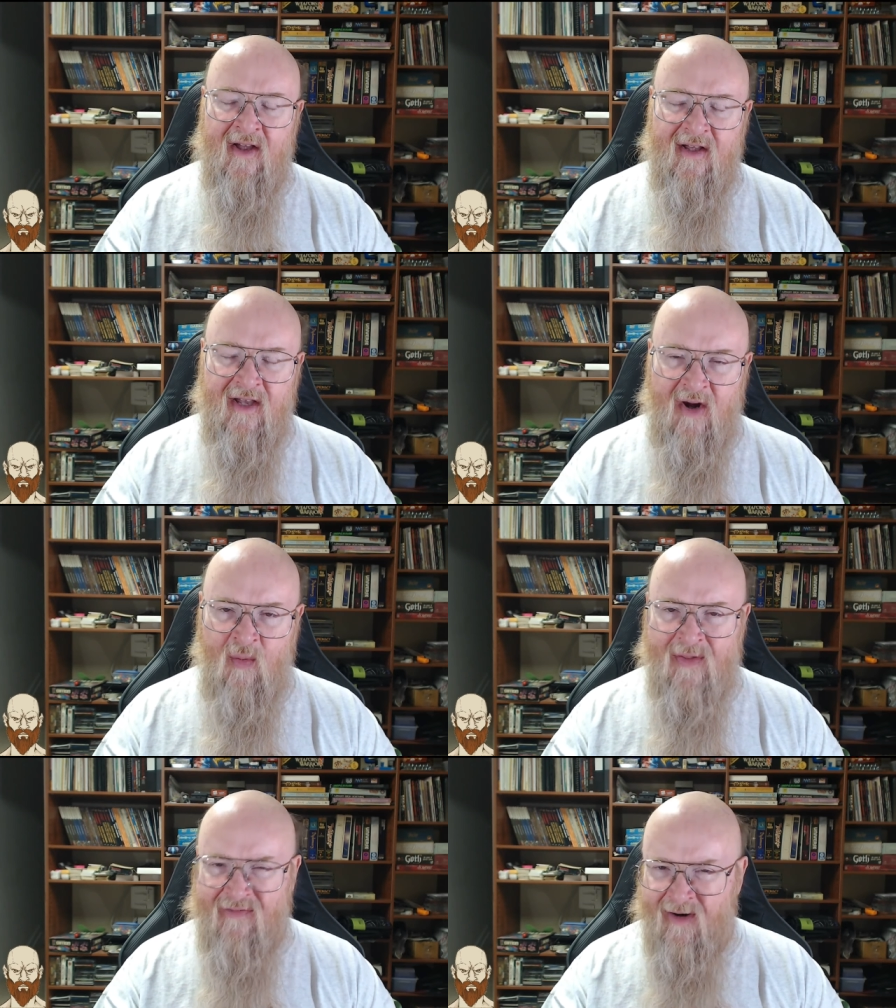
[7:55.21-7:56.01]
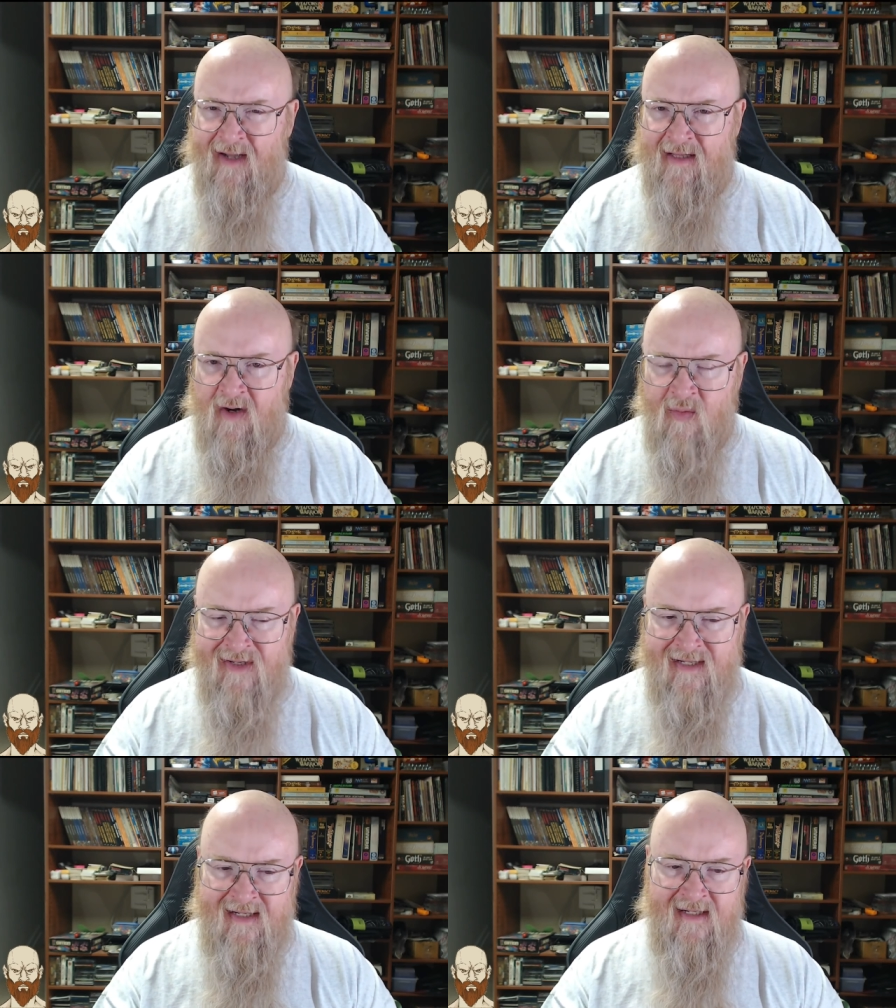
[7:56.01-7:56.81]
you know, with very little
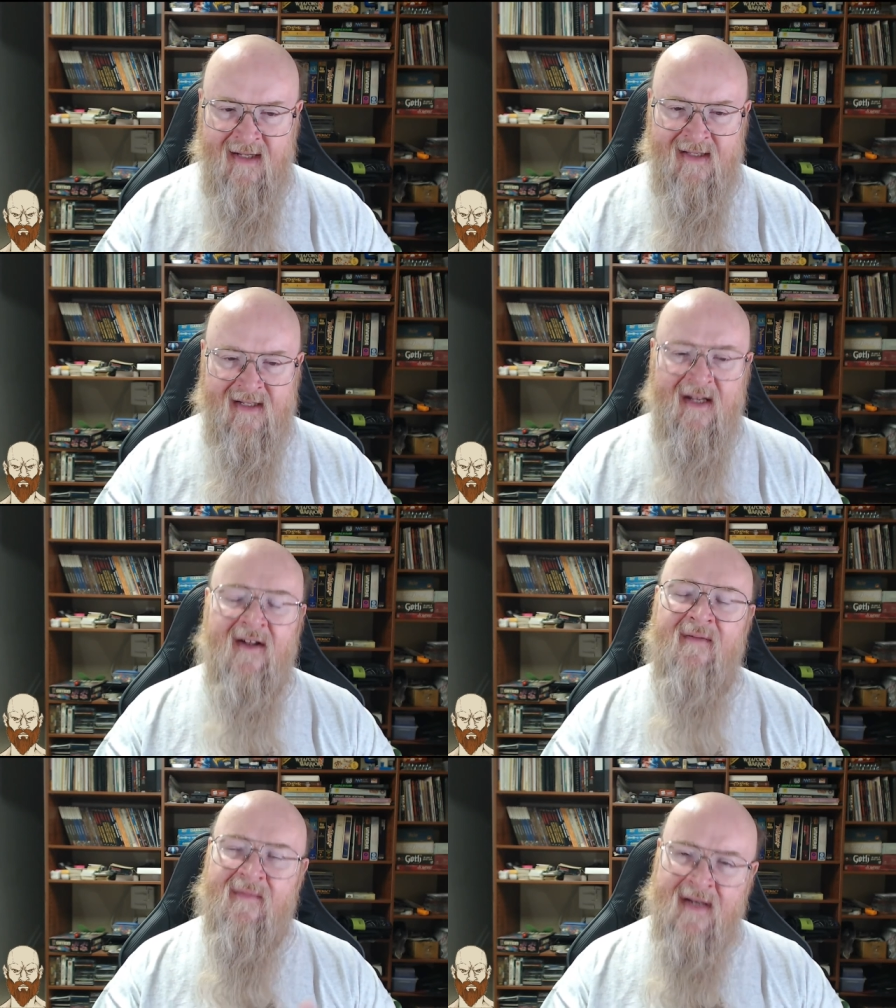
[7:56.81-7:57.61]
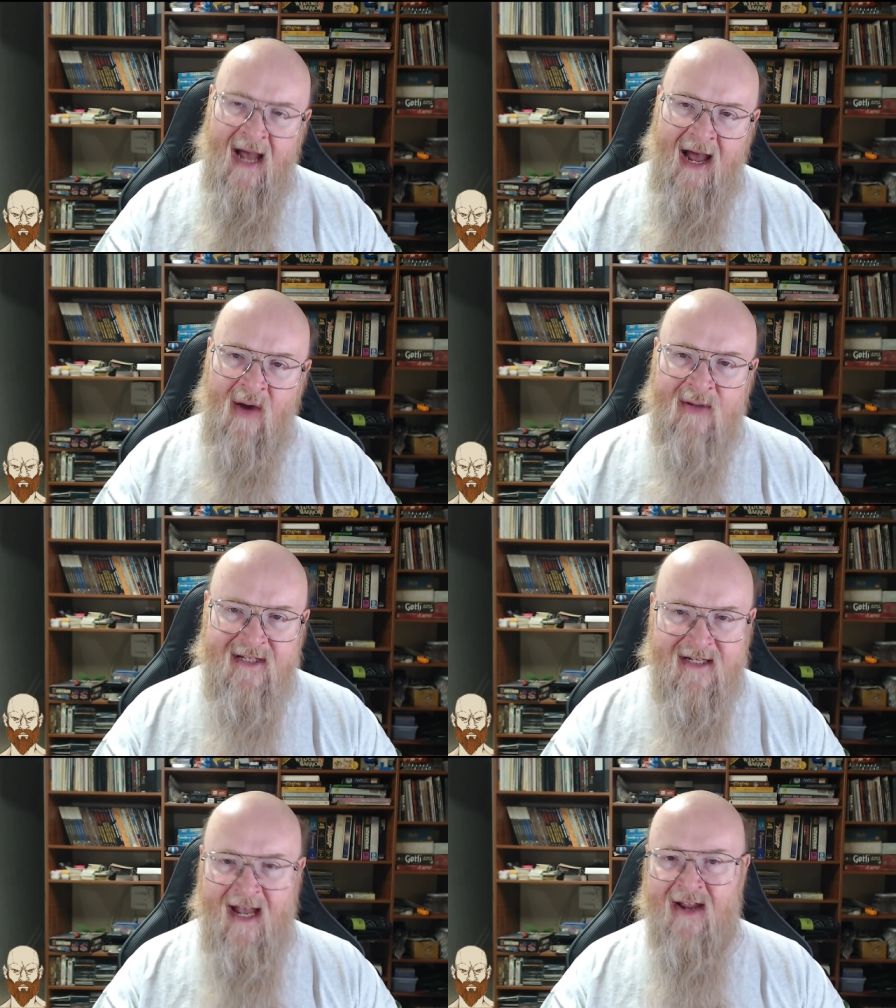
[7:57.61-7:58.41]
resistance, now
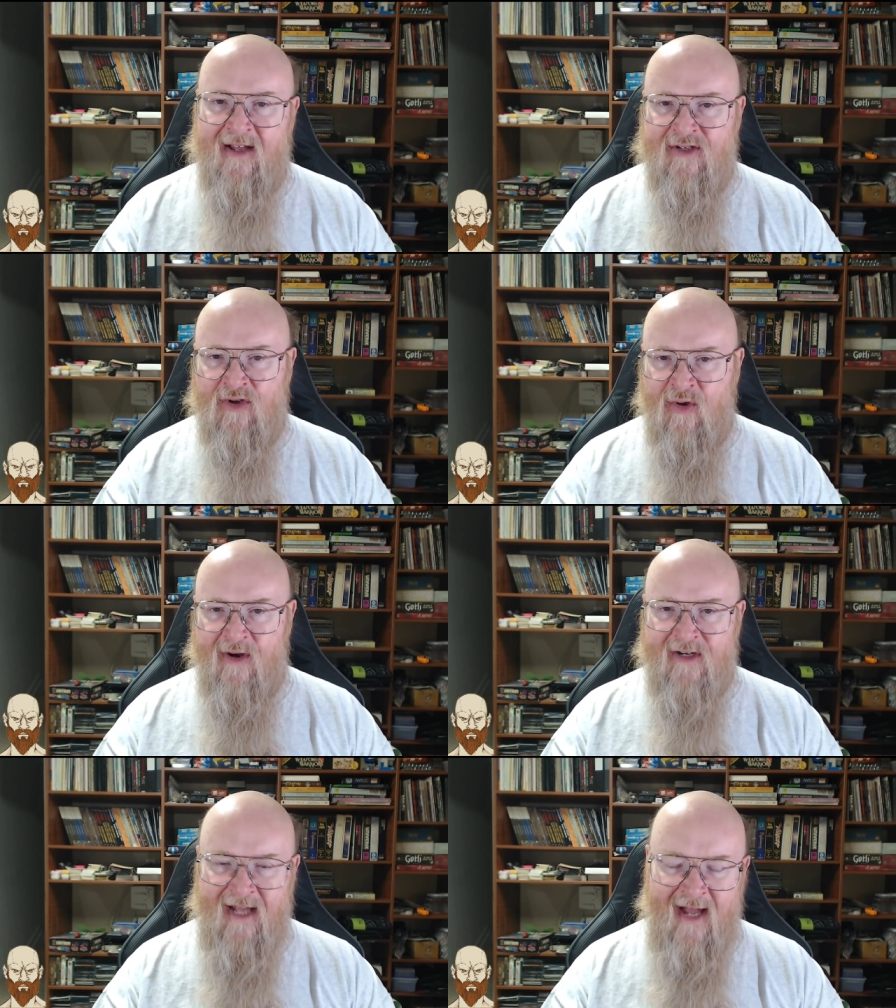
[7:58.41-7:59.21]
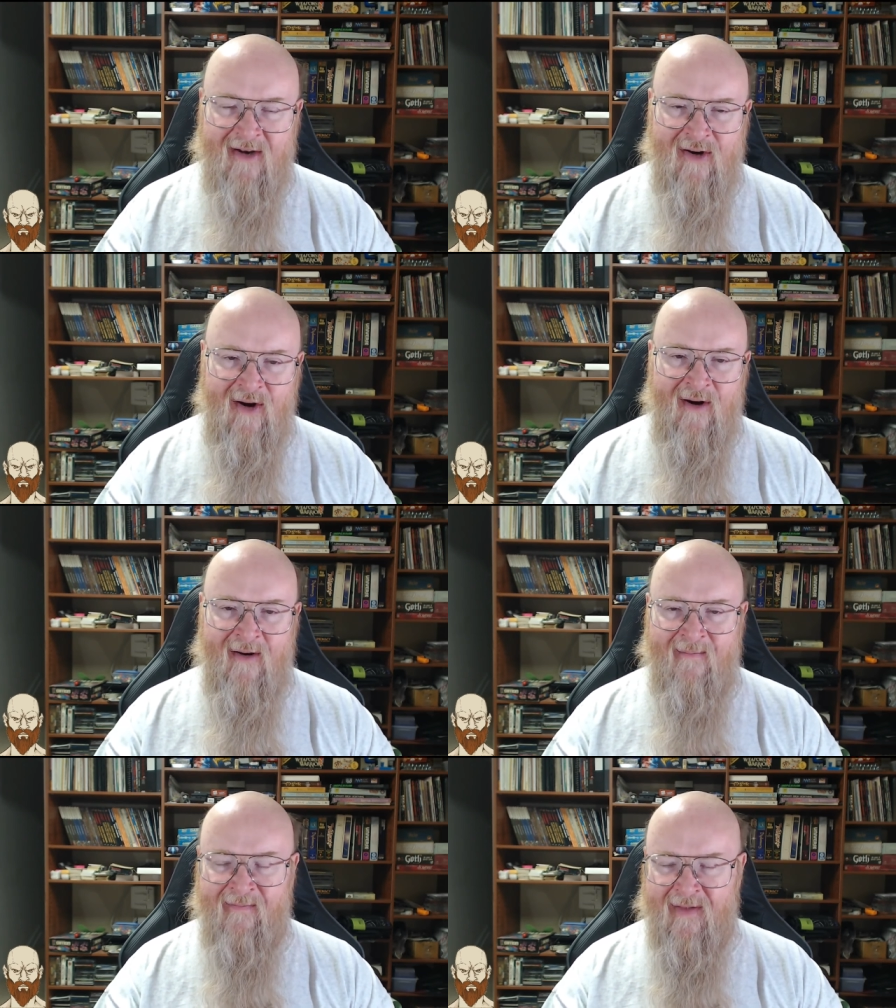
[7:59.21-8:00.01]
it's, it's cooked tender
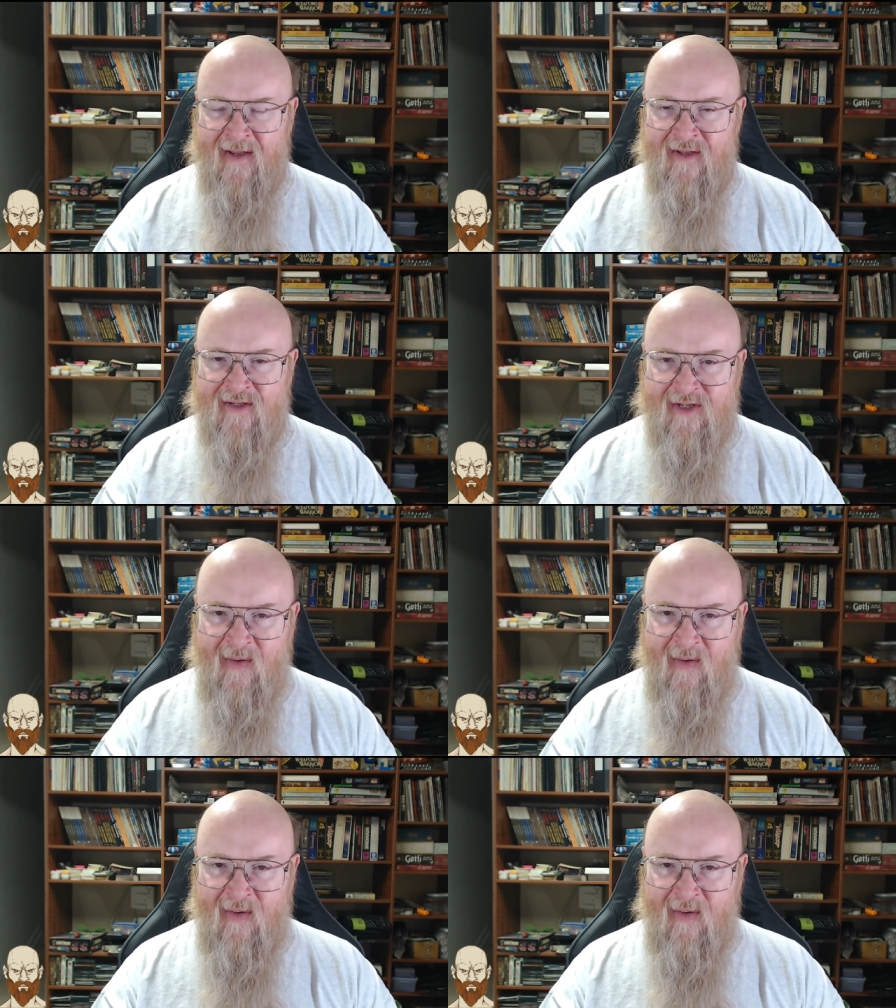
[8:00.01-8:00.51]
and so